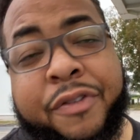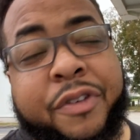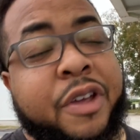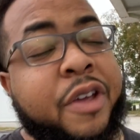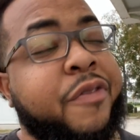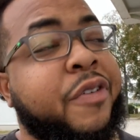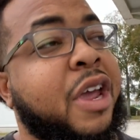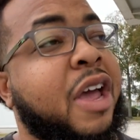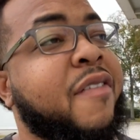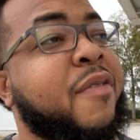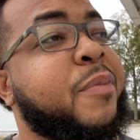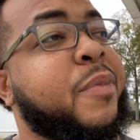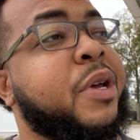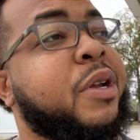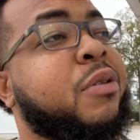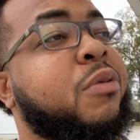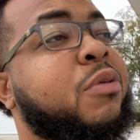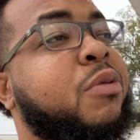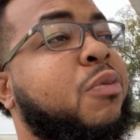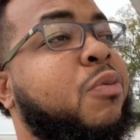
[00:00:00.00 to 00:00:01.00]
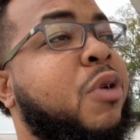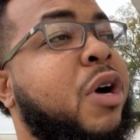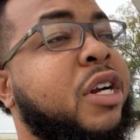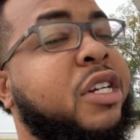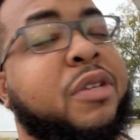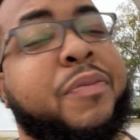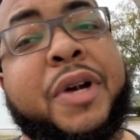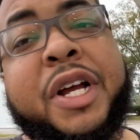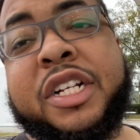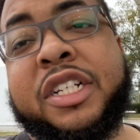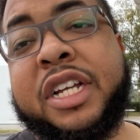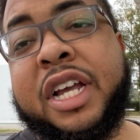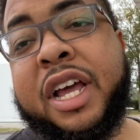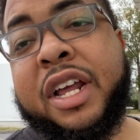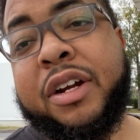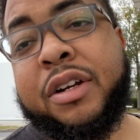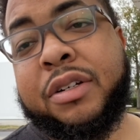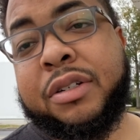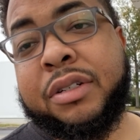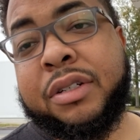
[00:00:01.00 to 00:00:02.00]
If you haven't been watching my
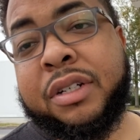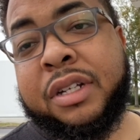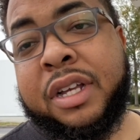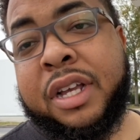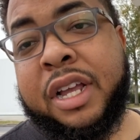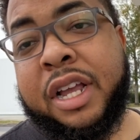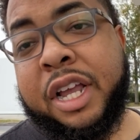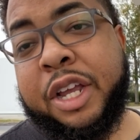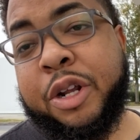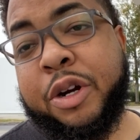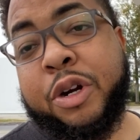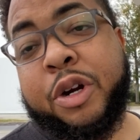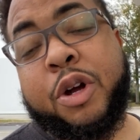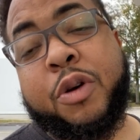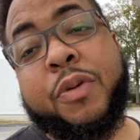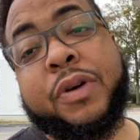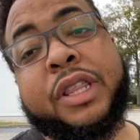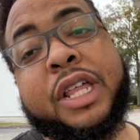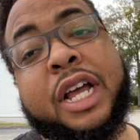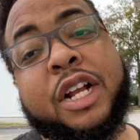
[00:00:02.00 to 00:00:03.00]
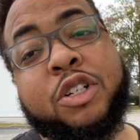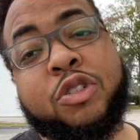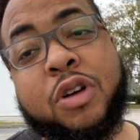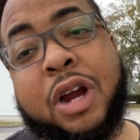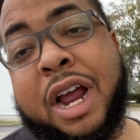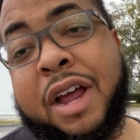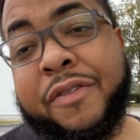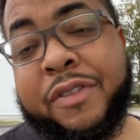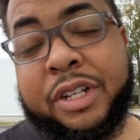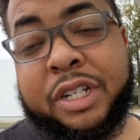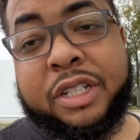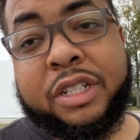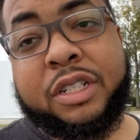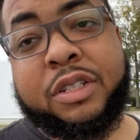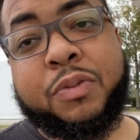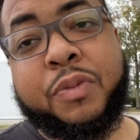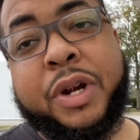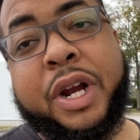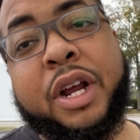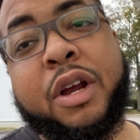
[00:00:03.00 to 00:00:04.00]
channel and you don't know what that drive is
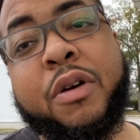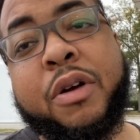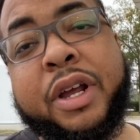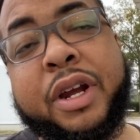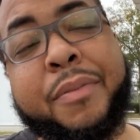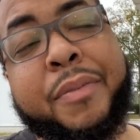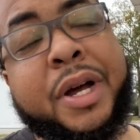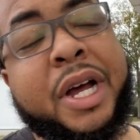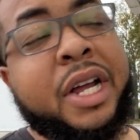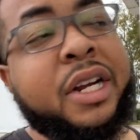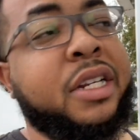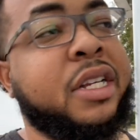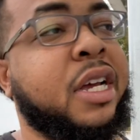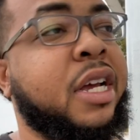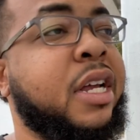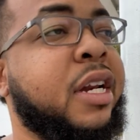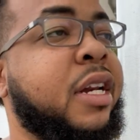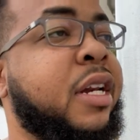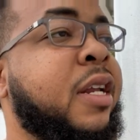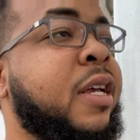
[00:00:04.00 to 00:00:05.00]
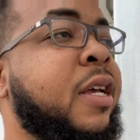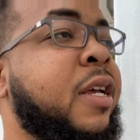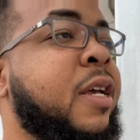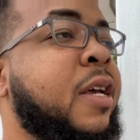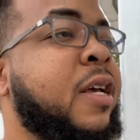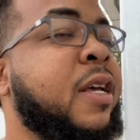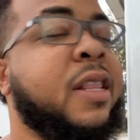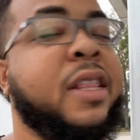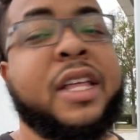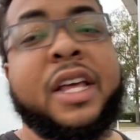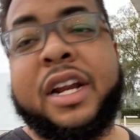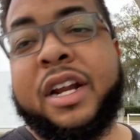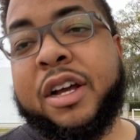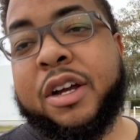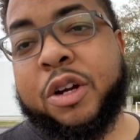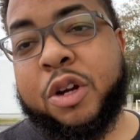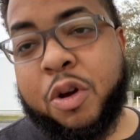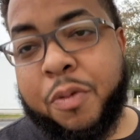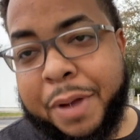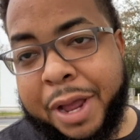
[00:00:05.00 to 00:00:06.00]
when I go get a mod done, then
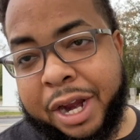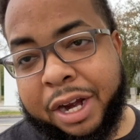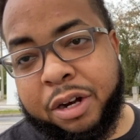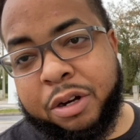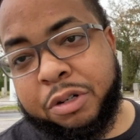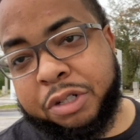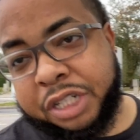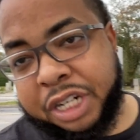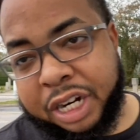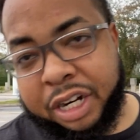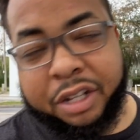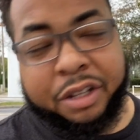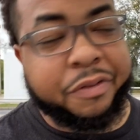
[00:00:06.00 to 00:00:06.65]
go back and go check out the